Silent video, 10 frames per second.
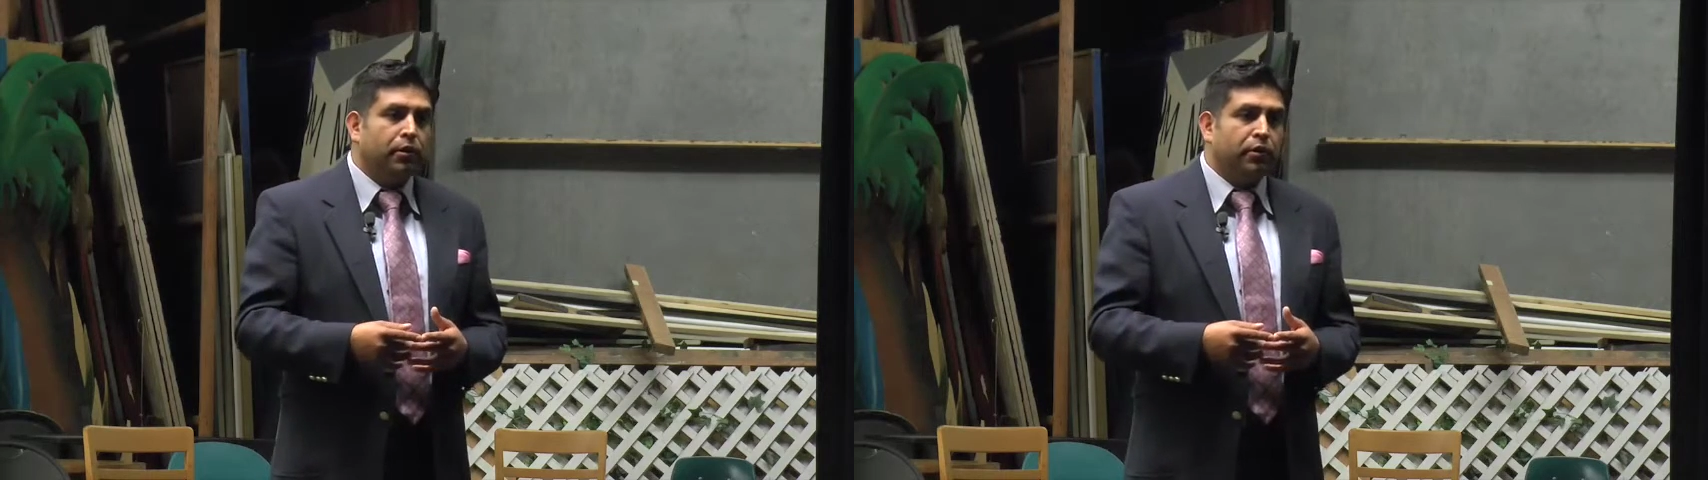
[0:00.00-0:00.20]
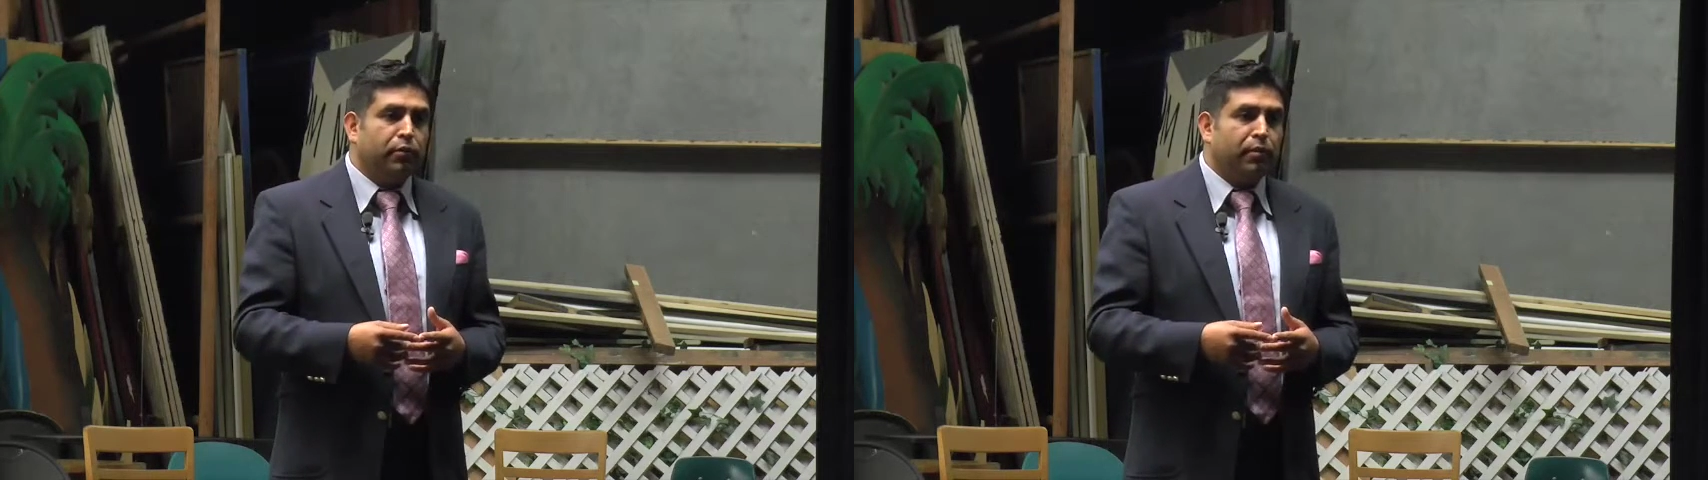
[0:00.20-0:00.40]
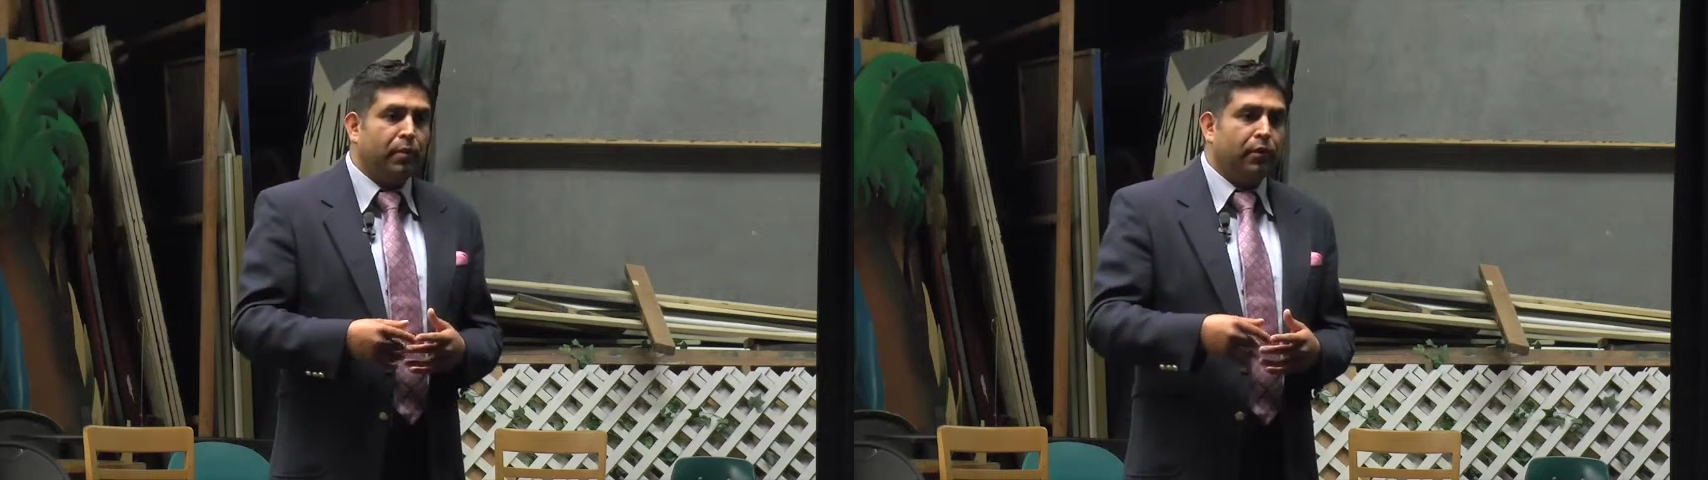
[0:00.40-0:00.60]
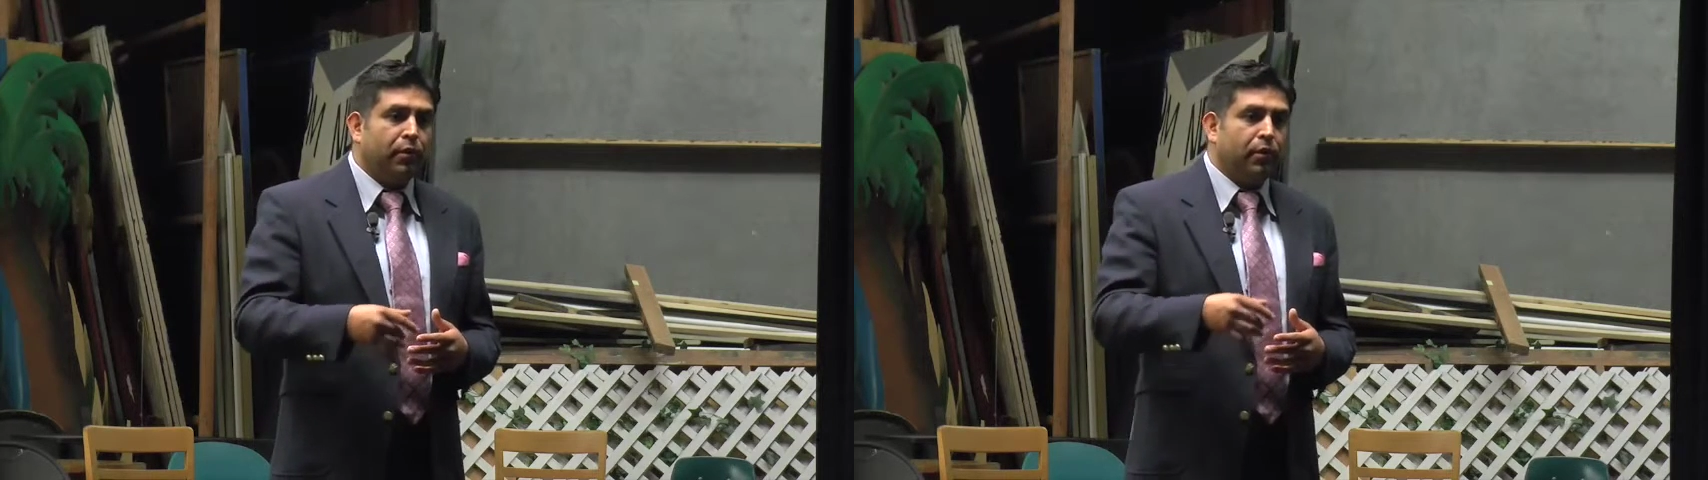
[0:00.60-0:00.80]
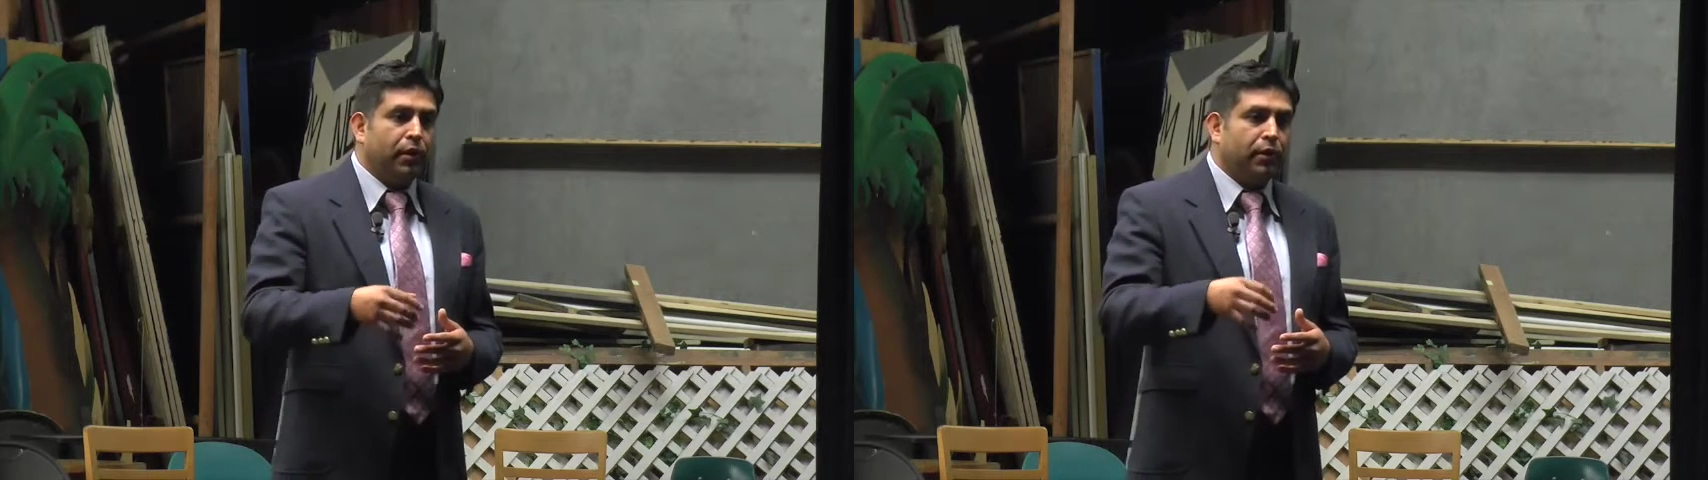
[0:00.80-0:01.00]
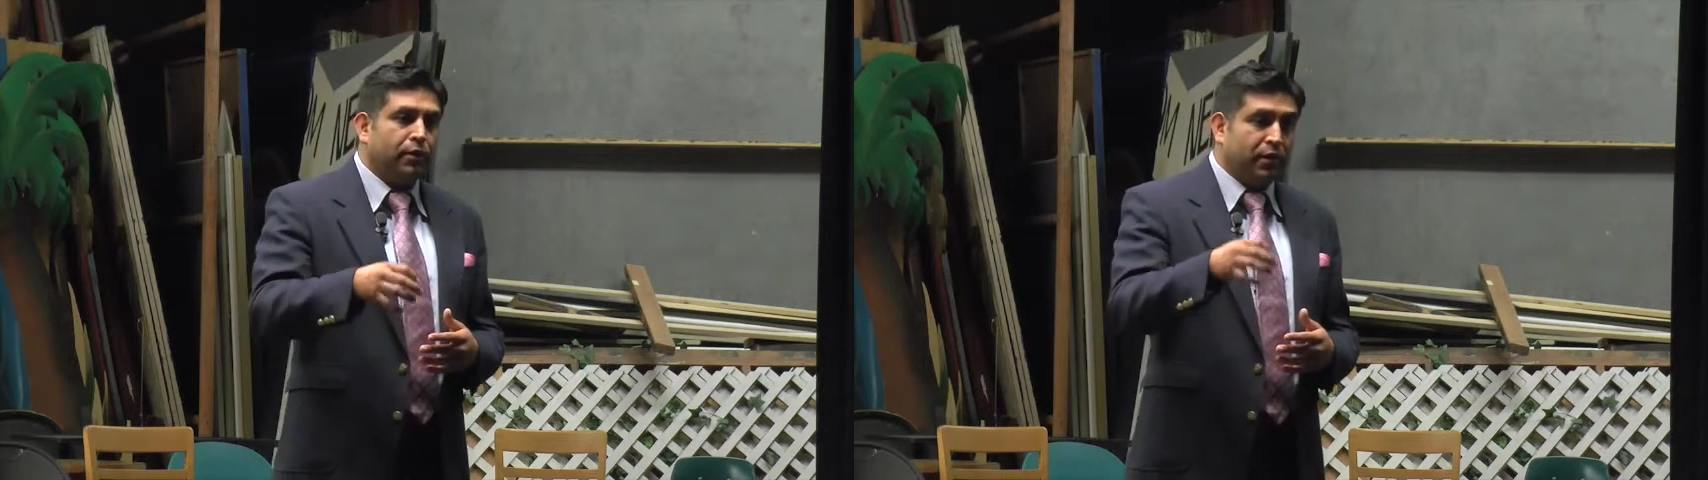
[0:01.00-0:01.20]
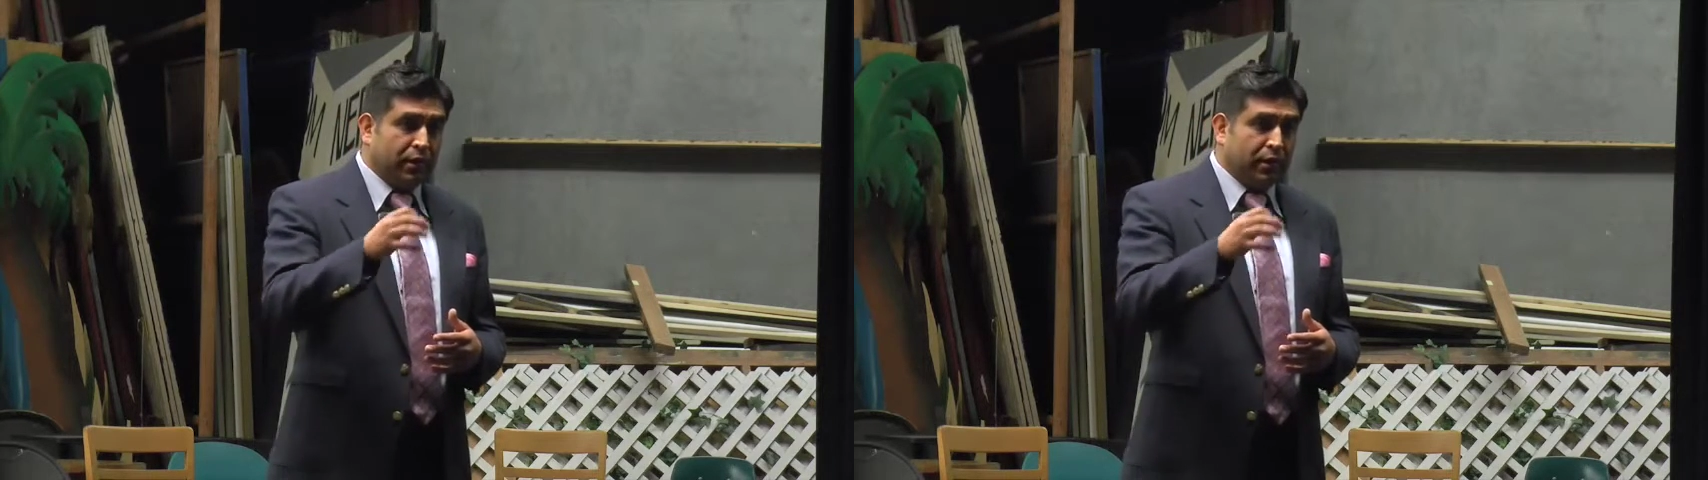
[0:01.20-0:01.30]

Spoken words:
You remember the